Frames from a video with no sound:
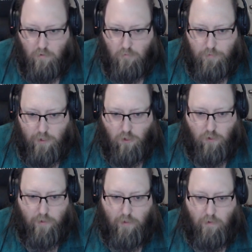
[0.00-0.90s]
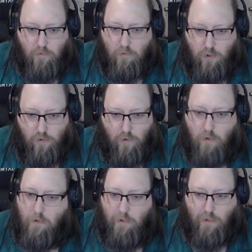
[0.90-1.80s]
potentially could
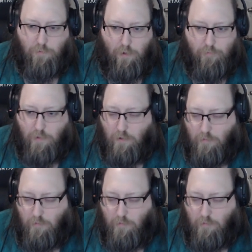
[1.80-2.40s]
cause problems.